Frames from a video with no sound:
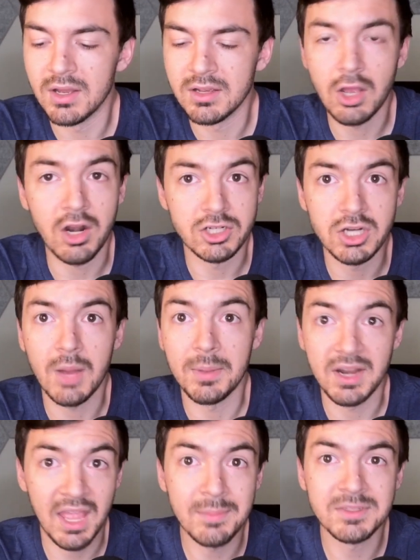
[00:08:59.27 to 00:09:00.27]
got a job at
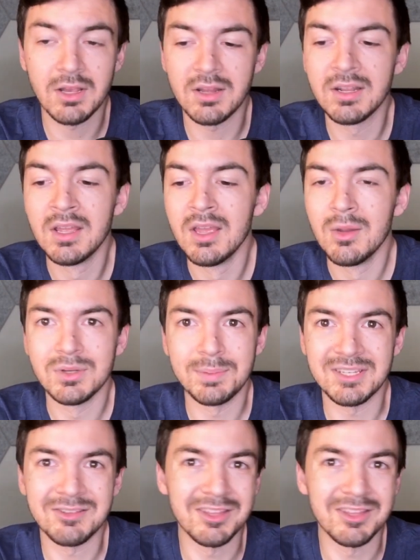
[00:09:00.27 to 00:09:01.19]
Amazon was basically